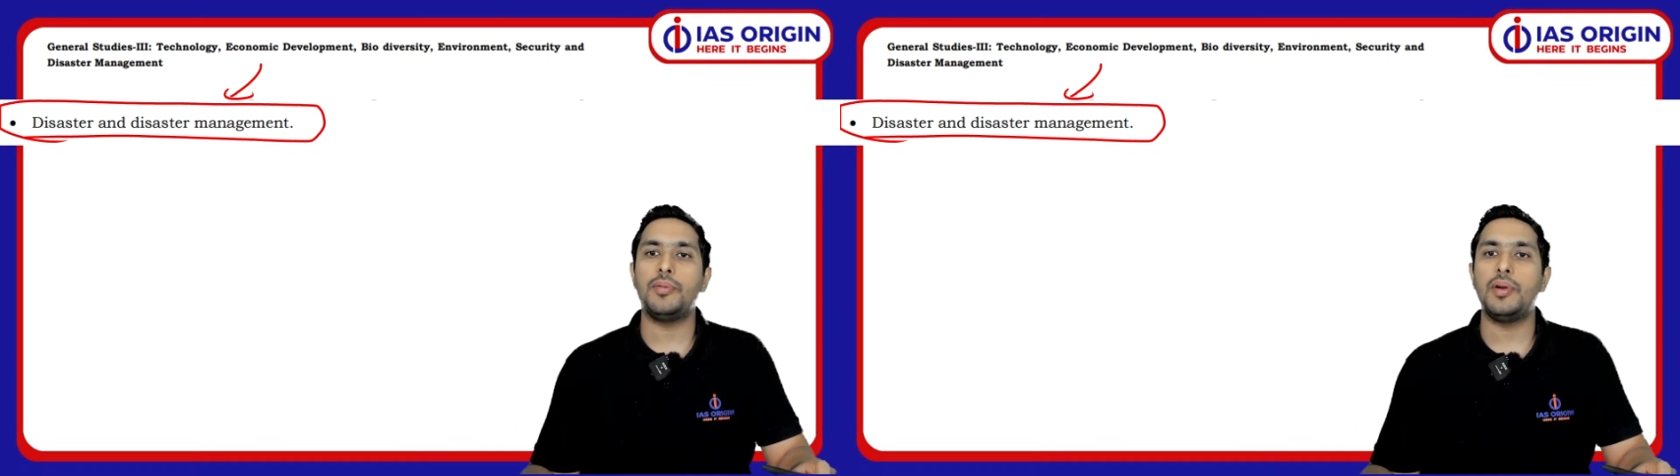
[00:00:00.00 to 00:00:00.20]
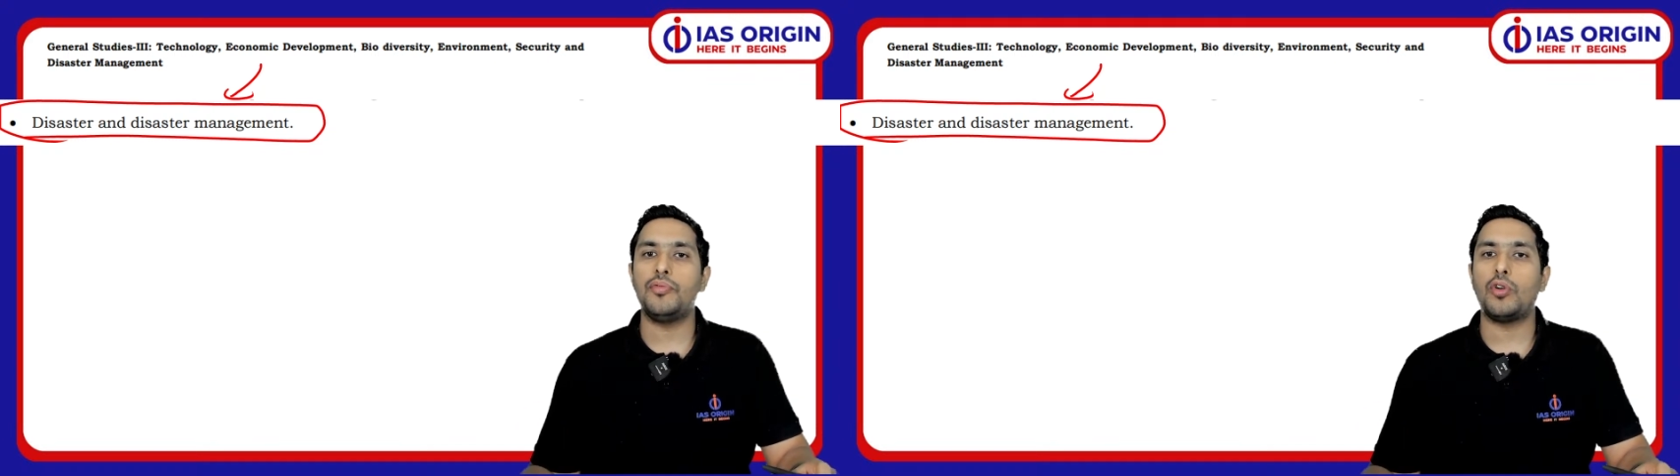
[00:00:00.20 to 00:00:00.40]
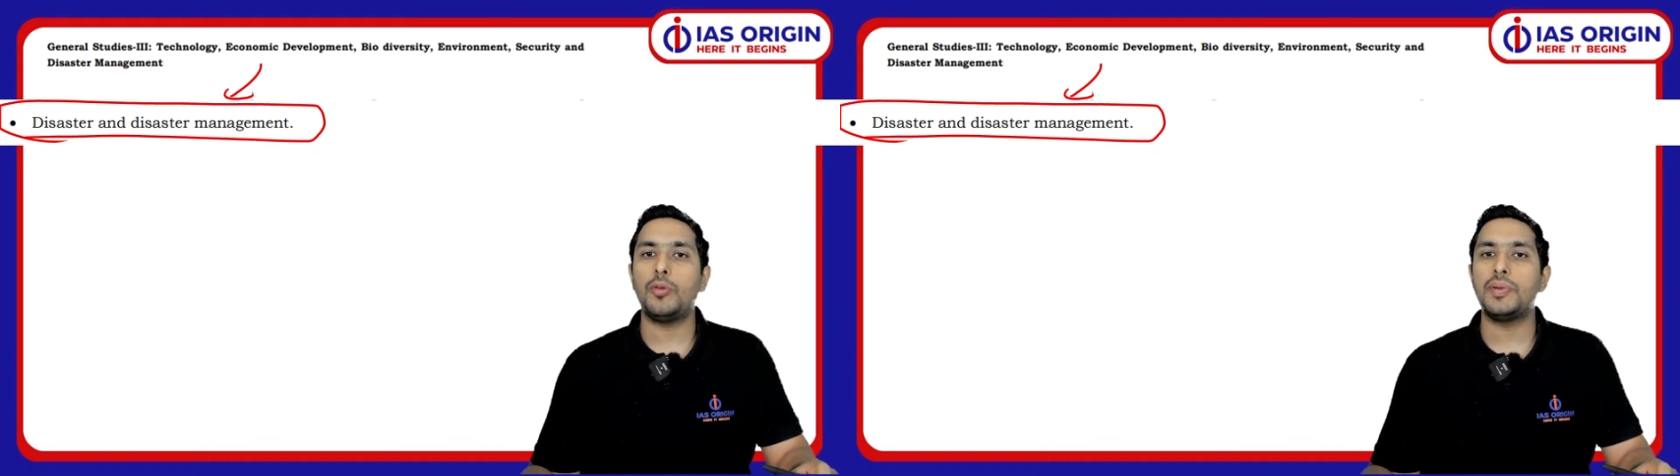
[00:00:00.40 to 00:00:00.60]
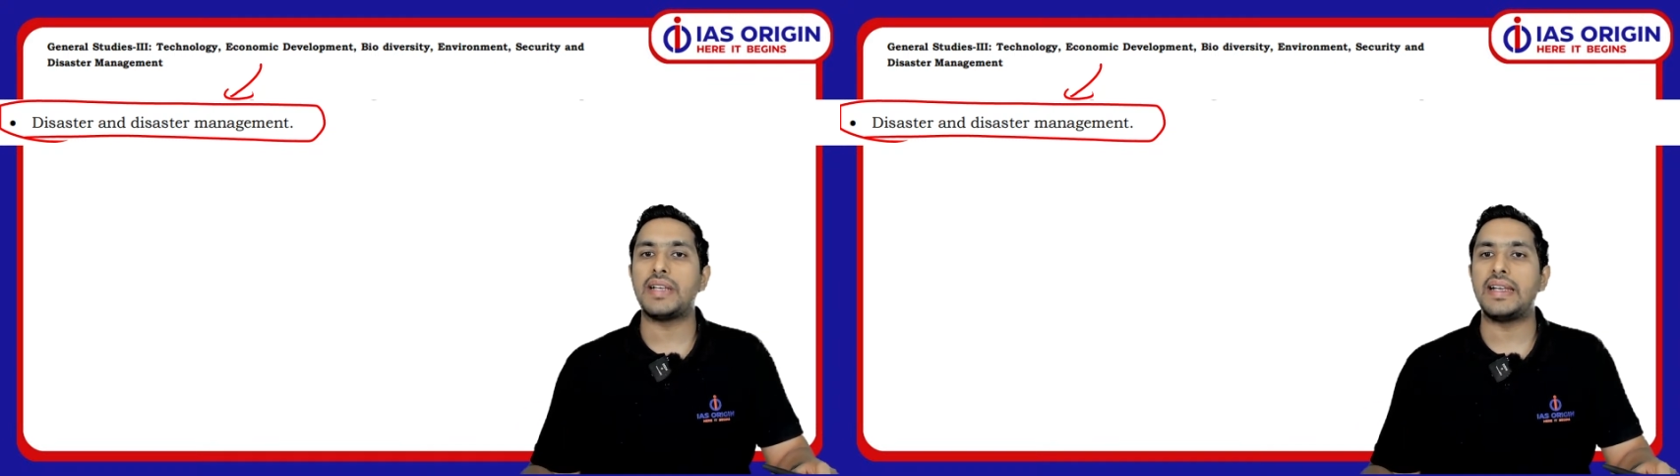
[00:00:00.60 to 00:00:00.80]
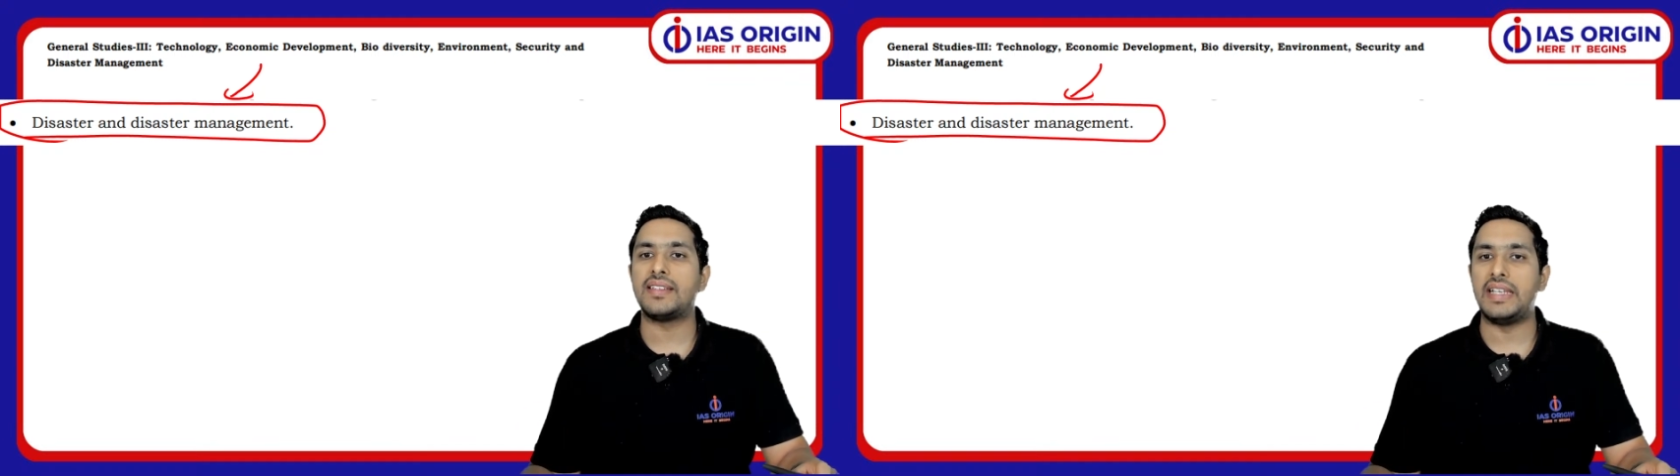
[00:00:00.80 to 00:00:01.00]
but what
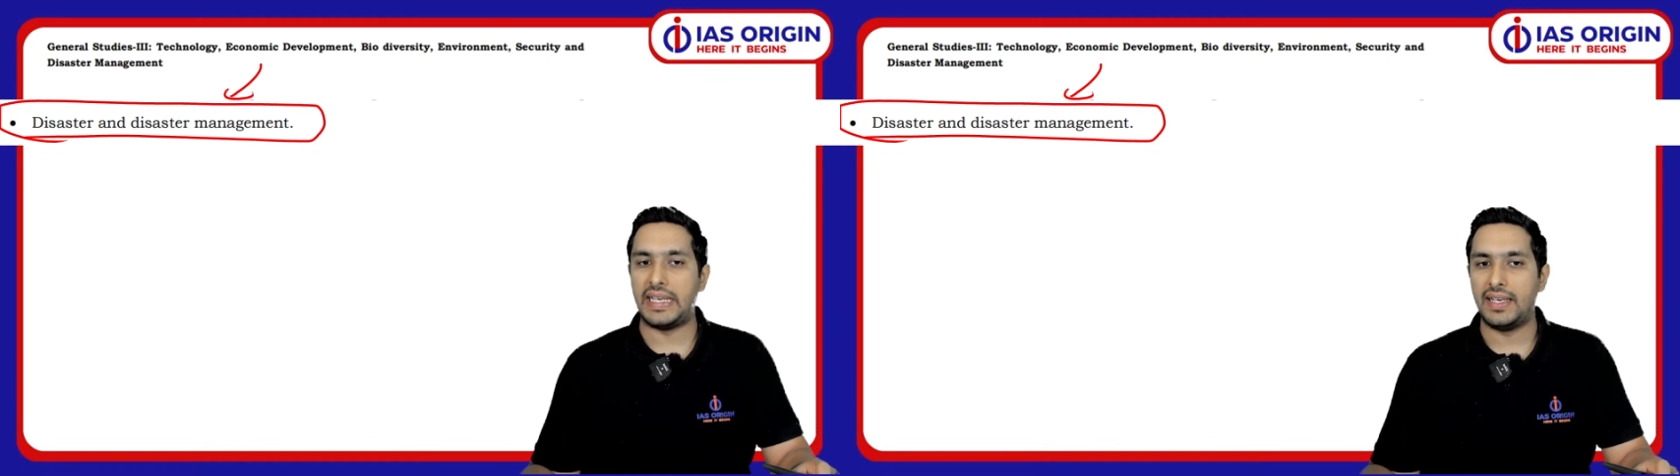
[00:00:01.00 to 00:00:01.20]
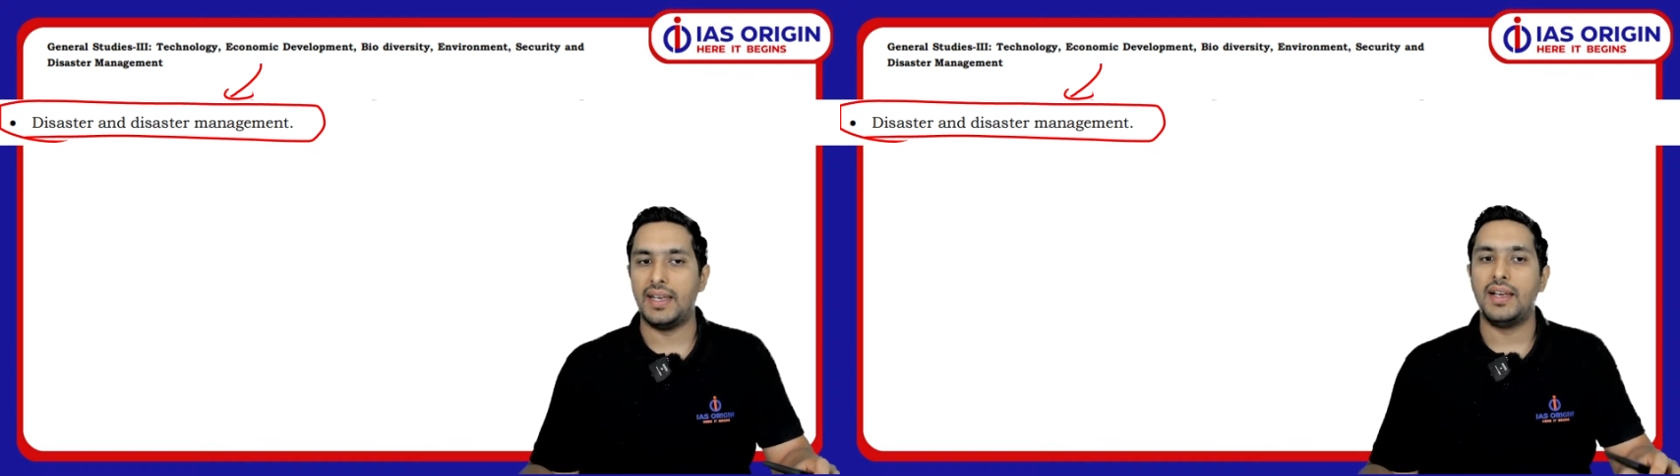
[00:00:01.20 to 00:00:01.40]
precisely